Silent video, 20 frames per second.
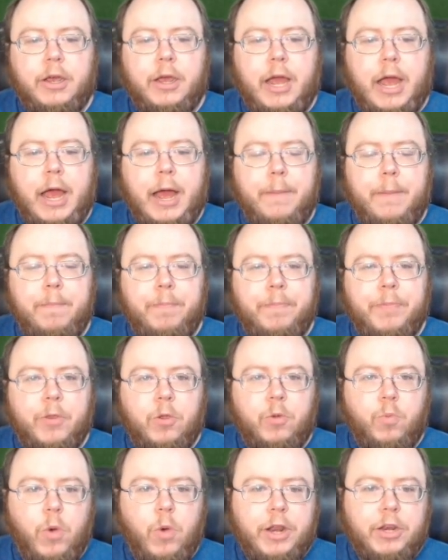
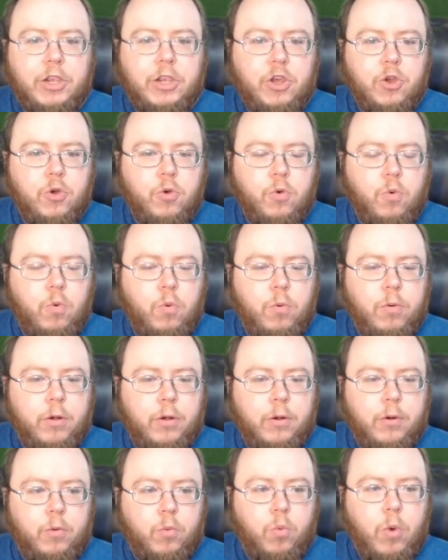When you
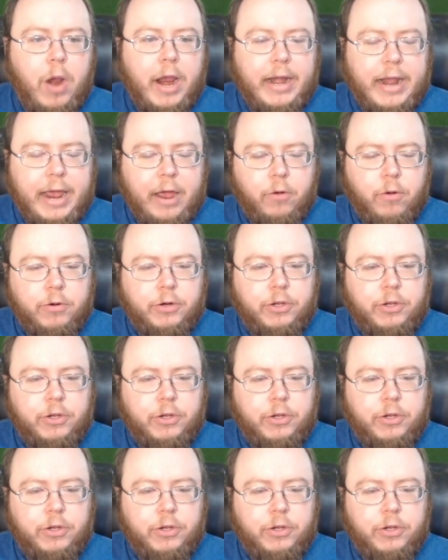write out